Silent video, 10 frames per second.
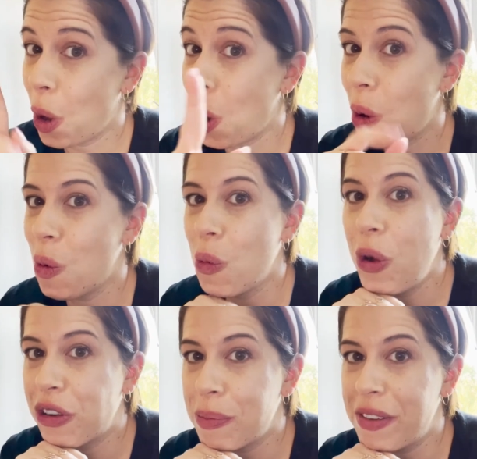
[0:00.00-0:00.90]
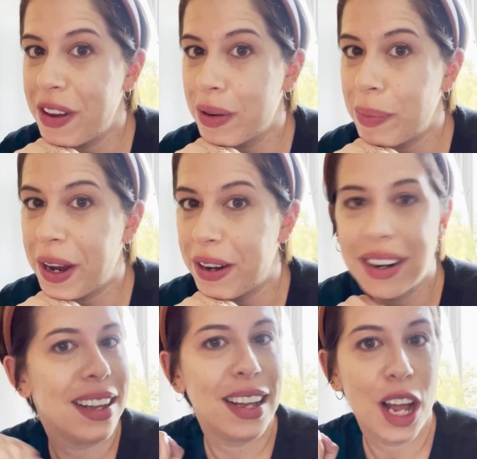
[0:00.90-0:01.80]
which are my favorite pair?
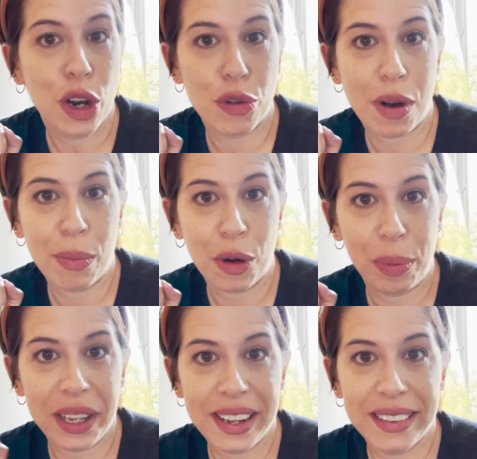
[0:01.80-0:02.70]
Drum roll, please.